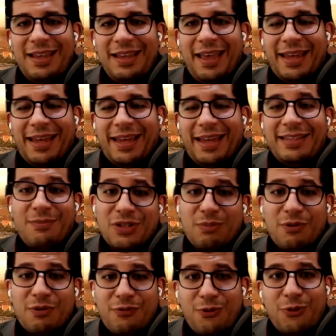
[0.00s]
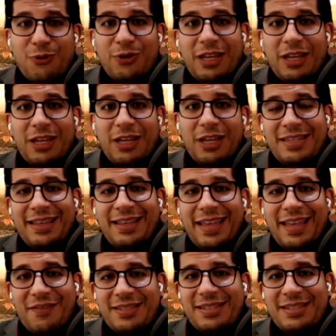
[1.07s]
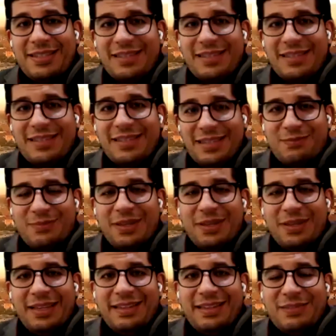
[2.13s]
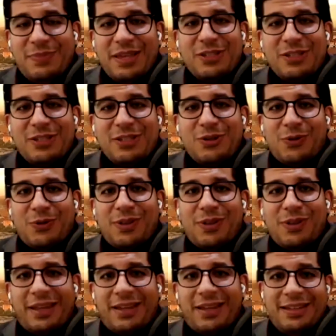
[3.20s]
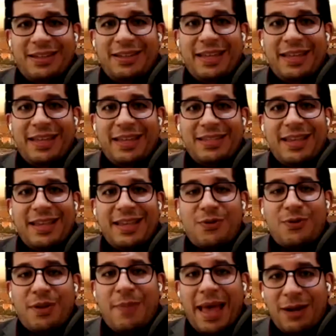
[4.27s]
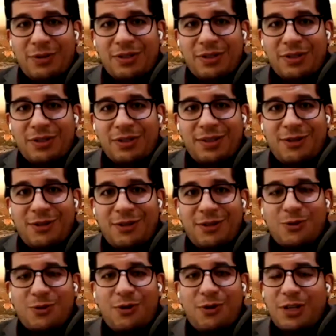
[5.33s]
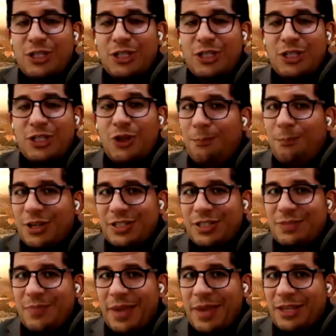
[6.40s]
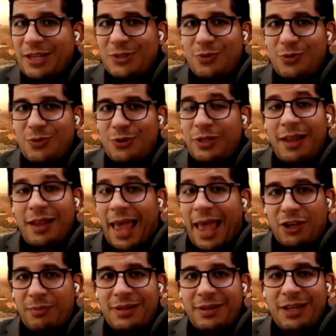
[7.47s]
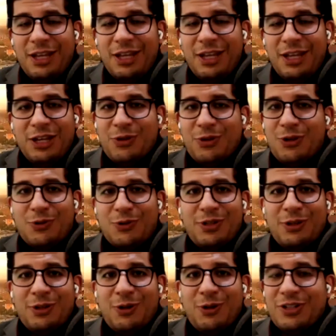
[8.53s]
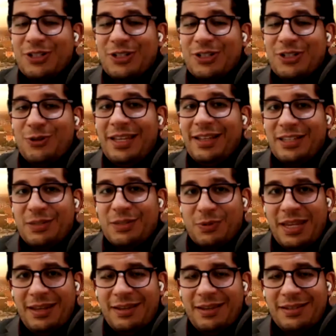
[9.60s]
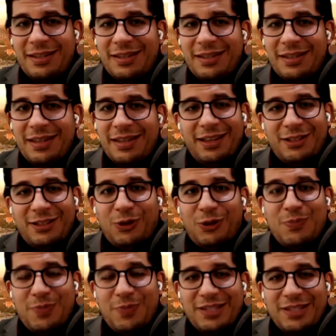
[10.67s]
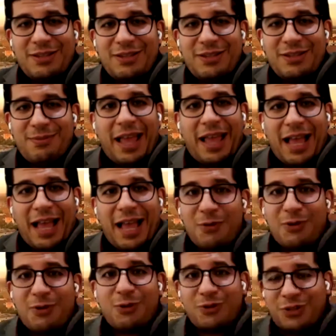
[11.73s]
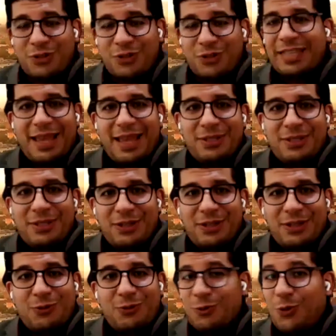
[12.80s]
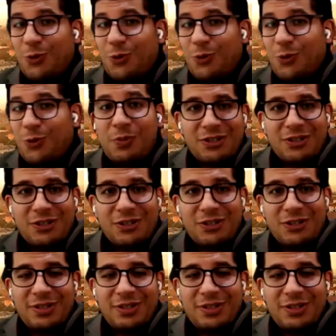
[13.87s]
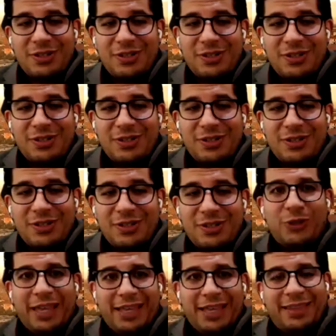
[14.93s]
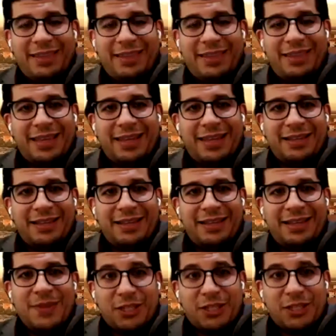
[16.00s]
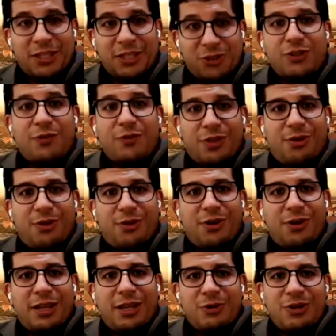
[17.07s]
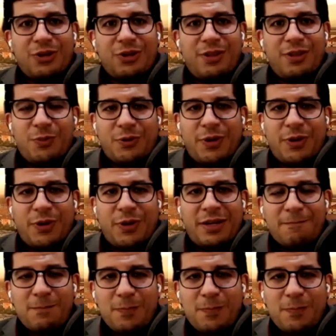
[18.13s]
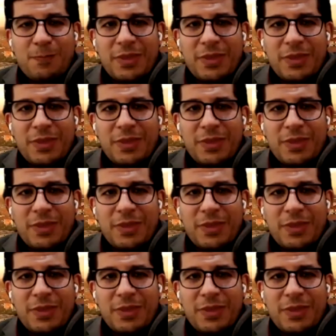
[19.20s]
And as I mentioned before, if it's the system is based on is authority bound, that your authority is not just based on your legal acumen or just your legal expertise. It's also based about how you articulate that position or new positions in the school and the the structures of authority in which that you're operating.